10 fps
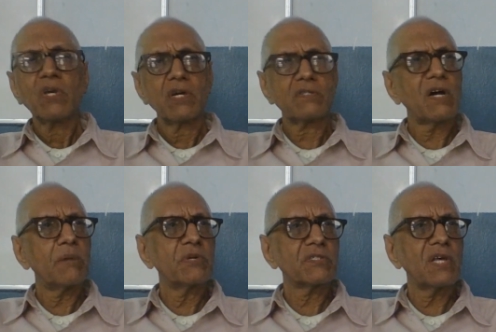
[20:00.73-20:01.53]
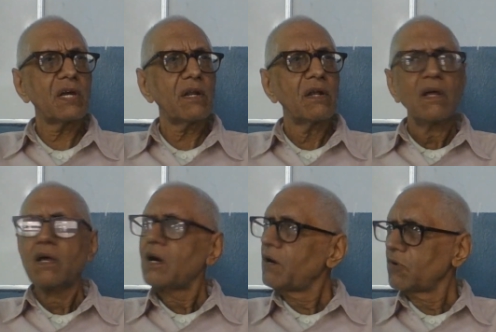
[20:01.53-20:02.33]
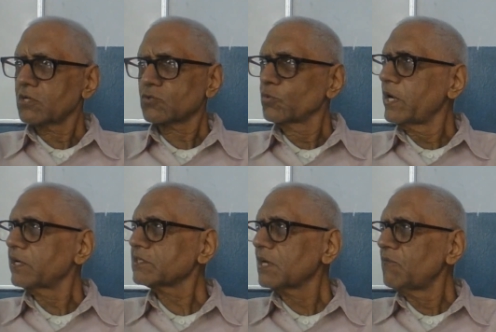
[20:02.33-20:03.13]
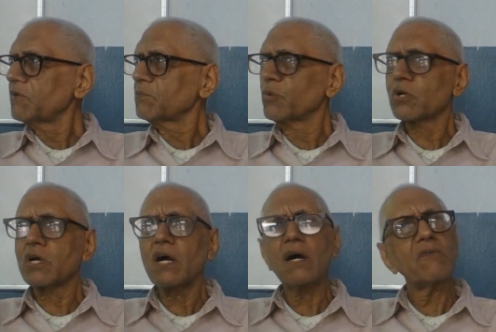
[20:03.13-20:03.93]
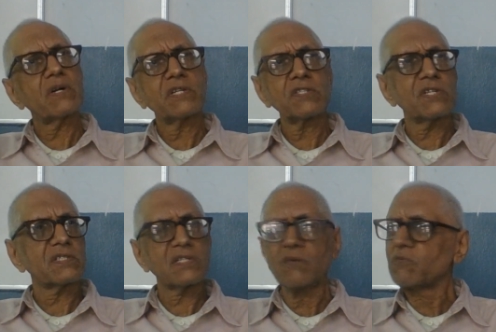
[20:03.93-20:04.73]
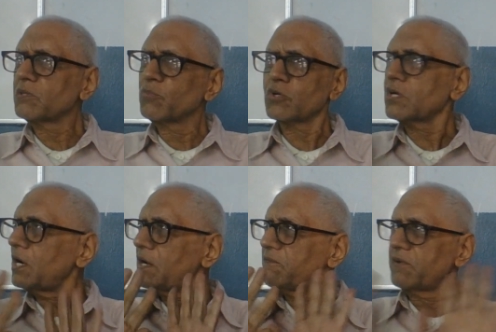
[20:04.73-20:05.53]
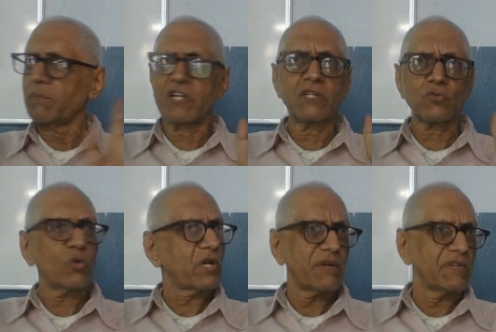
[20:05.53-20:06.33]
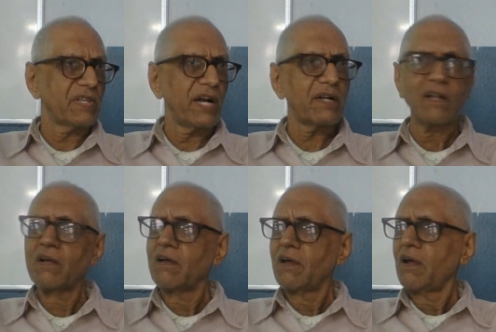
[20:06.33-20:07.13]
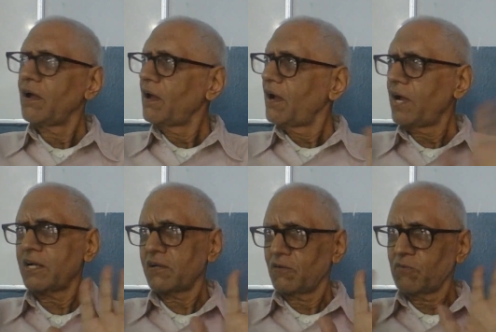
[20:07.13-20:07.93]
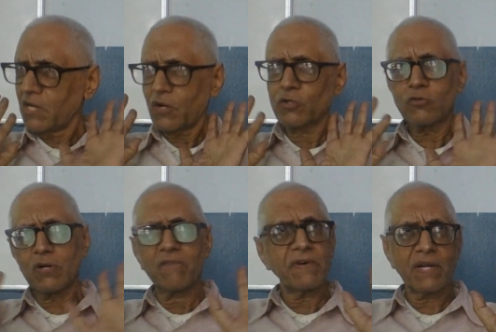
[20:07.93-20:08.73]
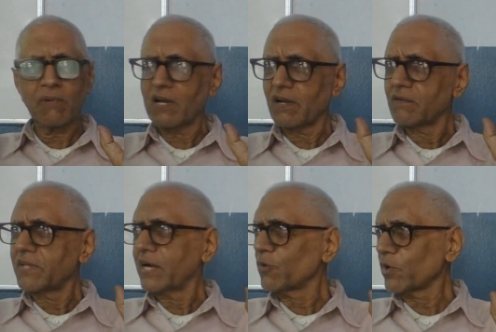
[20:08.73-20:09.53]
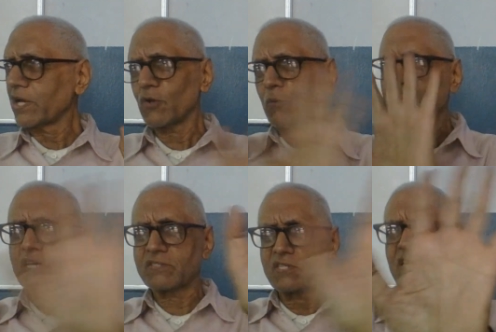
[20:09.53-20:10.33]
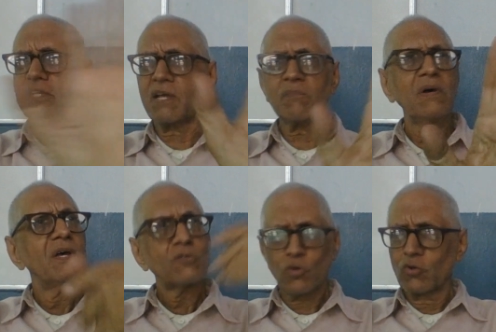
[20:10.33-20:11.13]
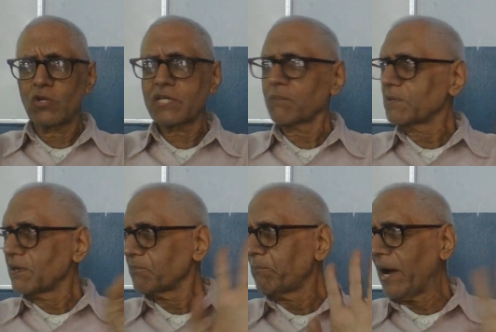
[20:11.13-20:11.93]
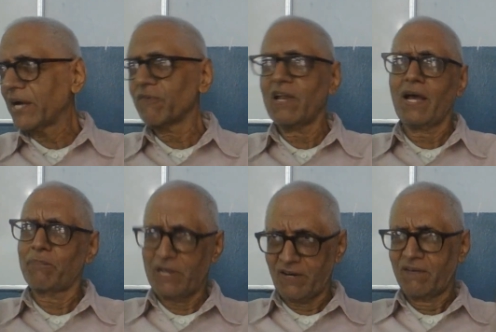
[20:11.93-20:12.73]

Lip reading: Hijab is there. Our students come with burqa, our teachers come with burqa, everyone is okay with that. And we are also comfortable that, okay, nobody is seeing them, so nothing bad will happen.